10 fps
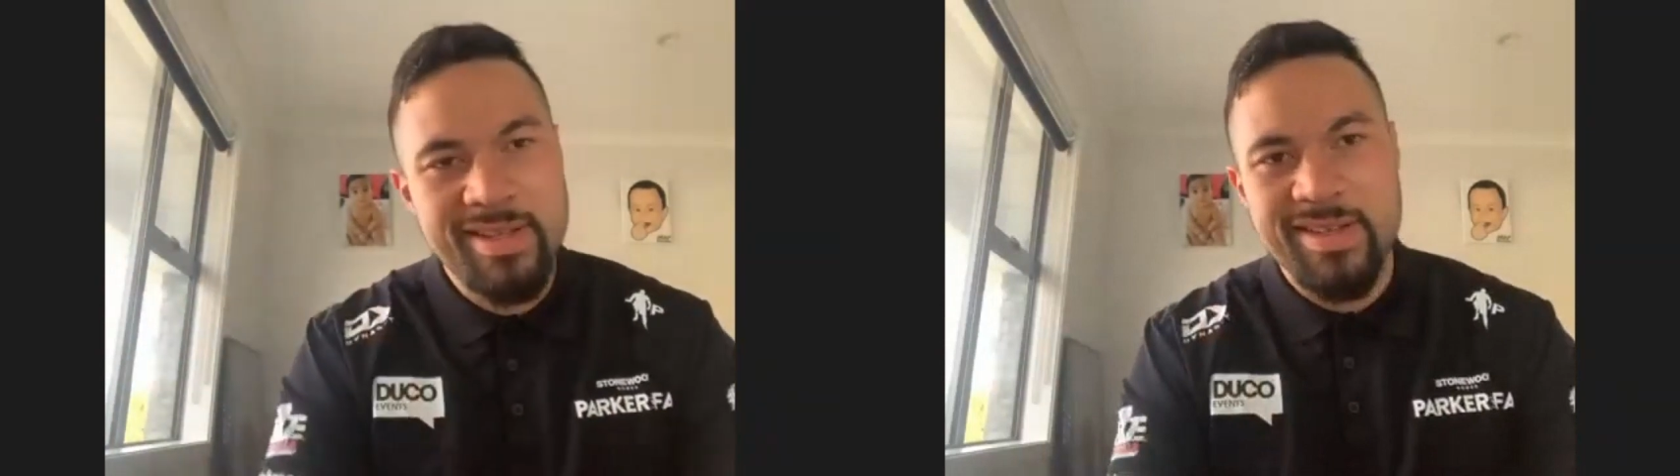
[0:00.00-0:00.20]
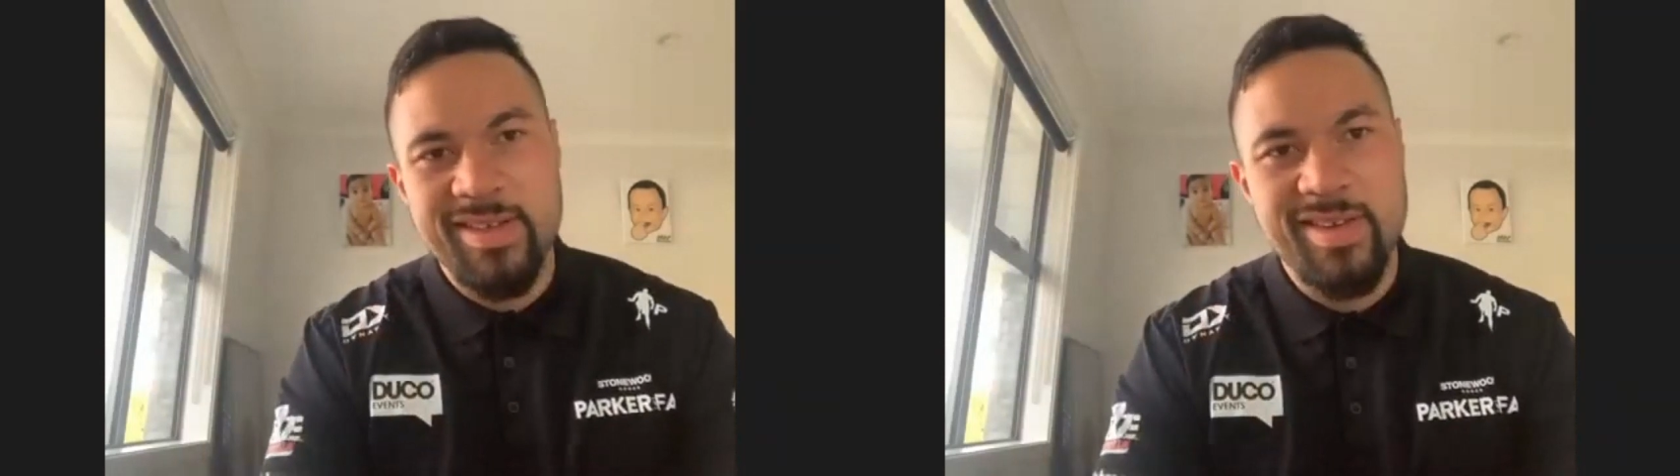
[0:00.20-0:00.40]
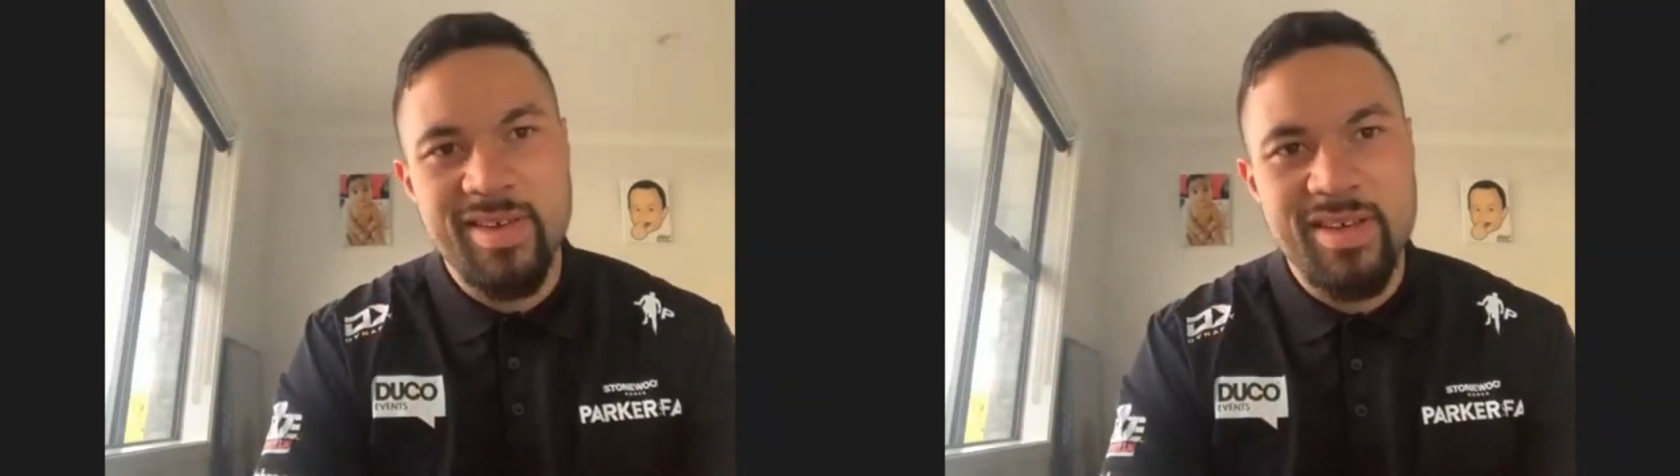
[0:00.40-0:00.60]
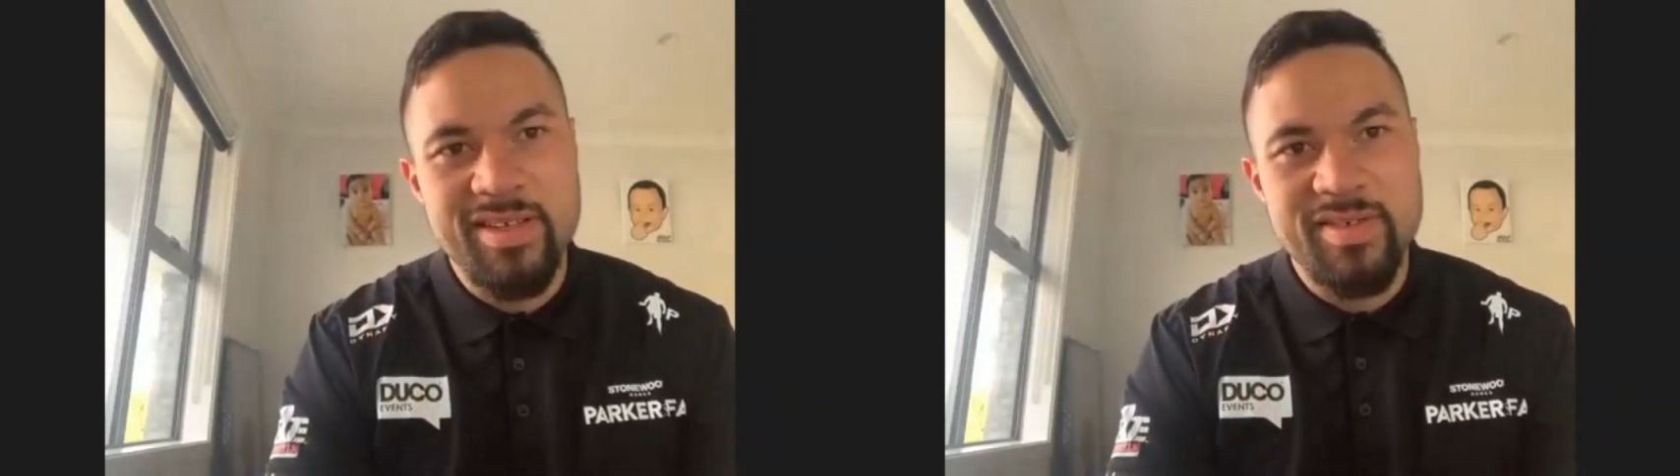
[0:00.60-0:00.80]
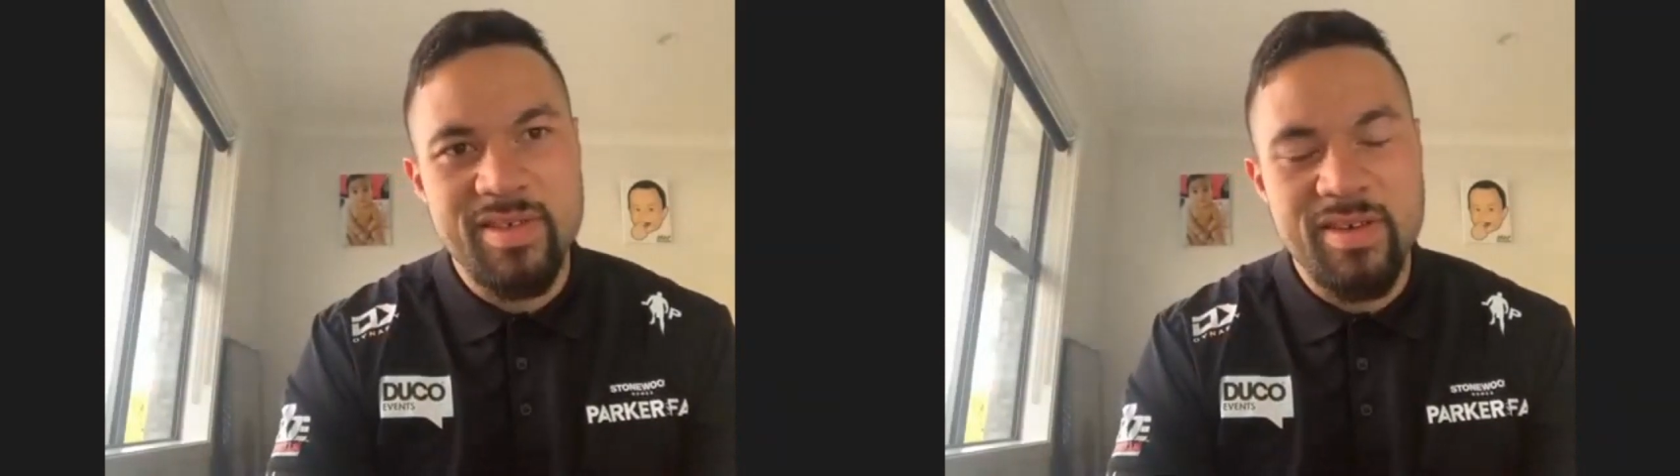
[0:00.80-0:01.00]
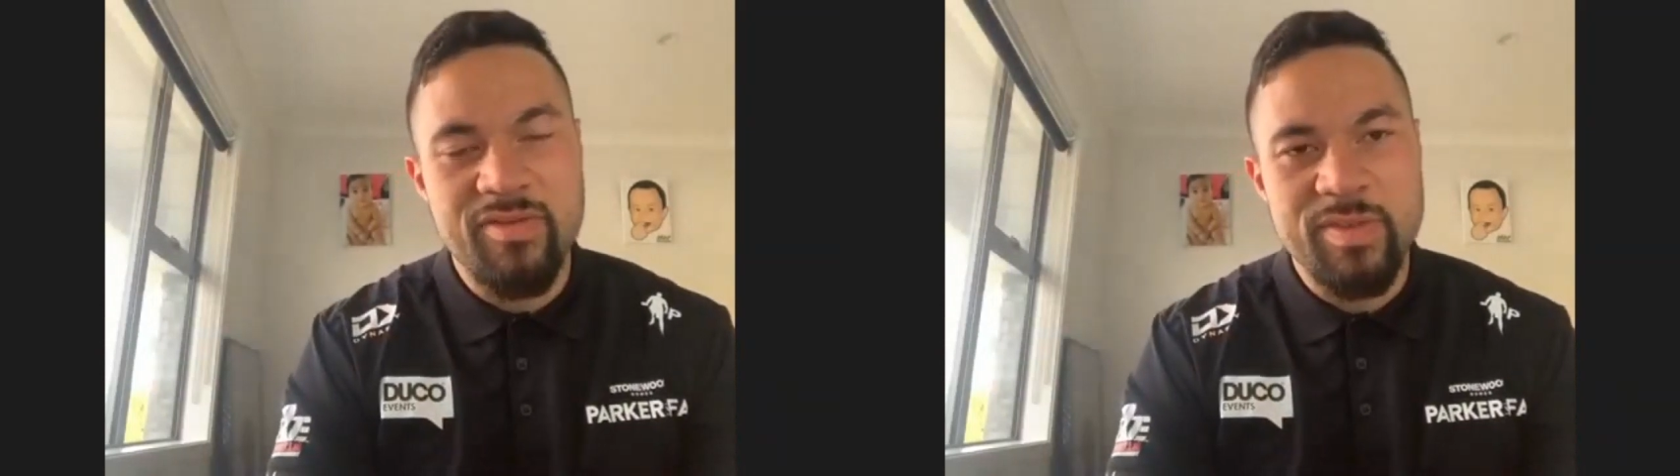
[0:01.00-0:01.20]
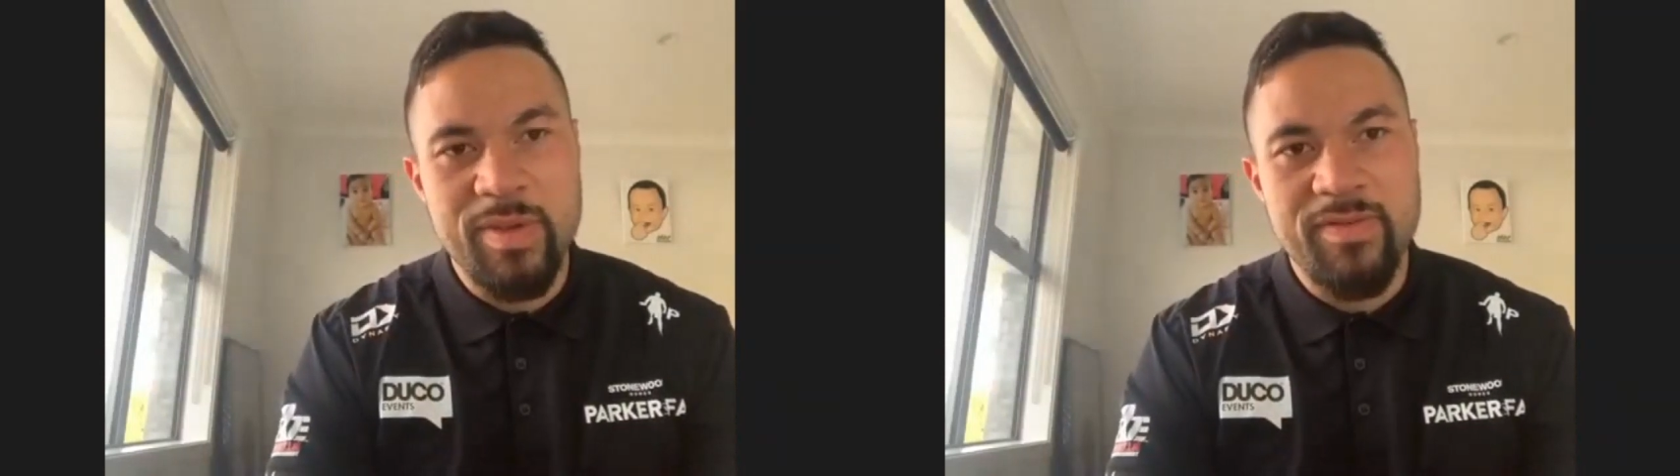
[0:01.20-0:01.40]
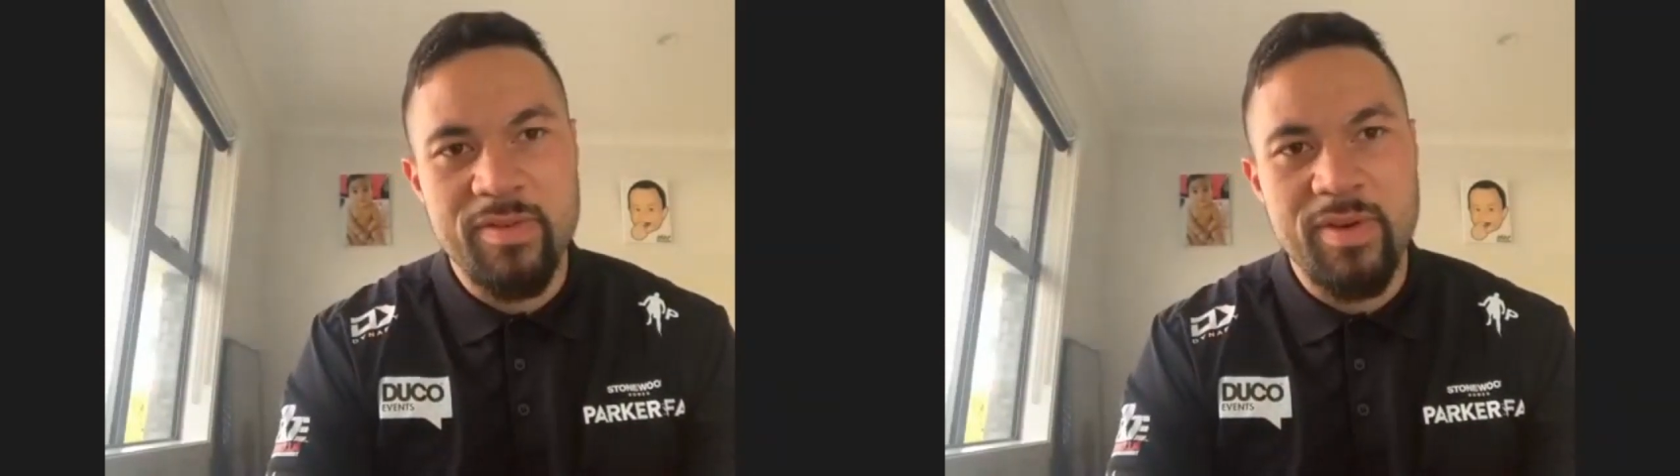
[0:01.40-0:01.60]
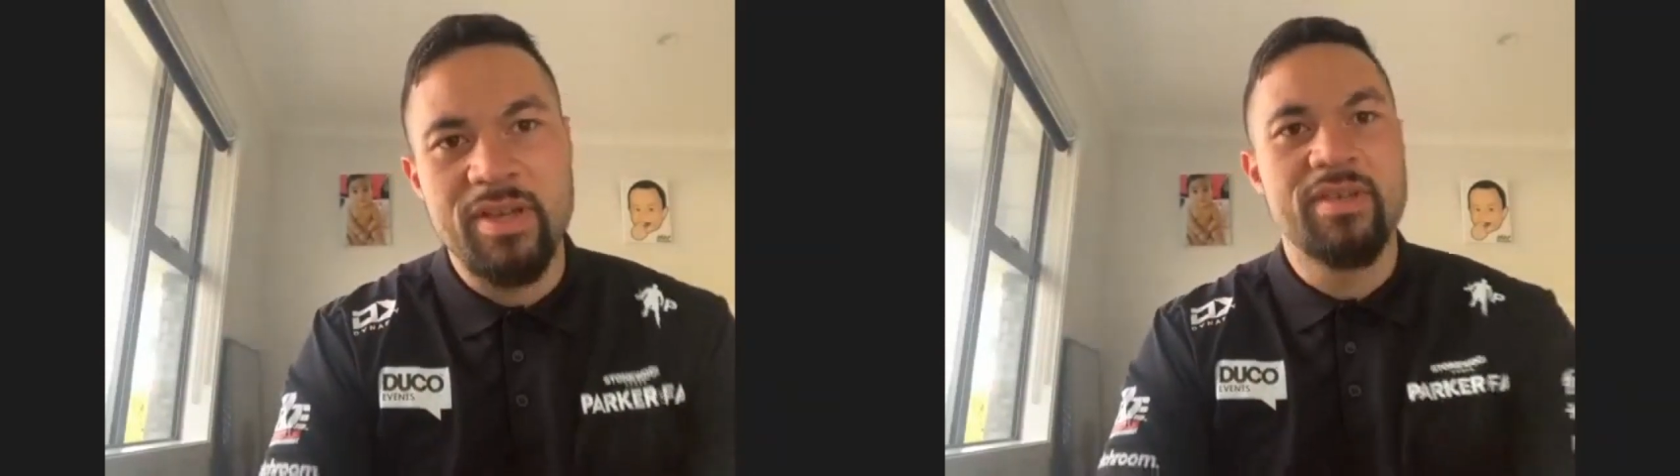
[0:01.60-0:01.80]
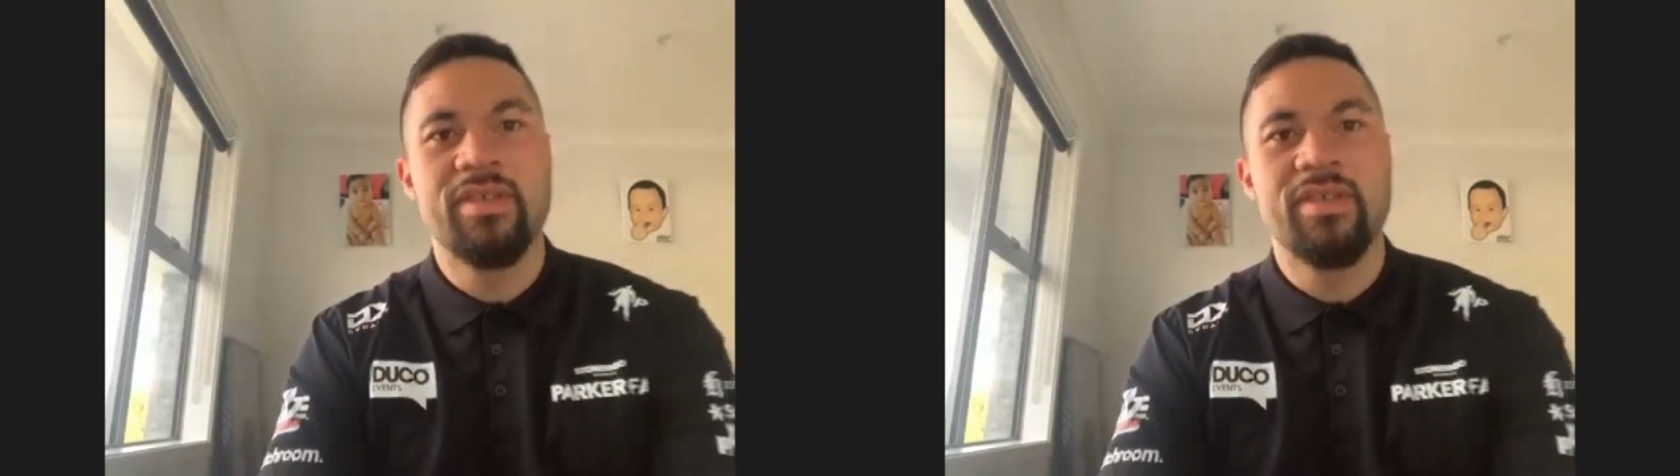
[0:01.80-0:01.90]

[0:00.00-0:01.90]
it is in a respectful way.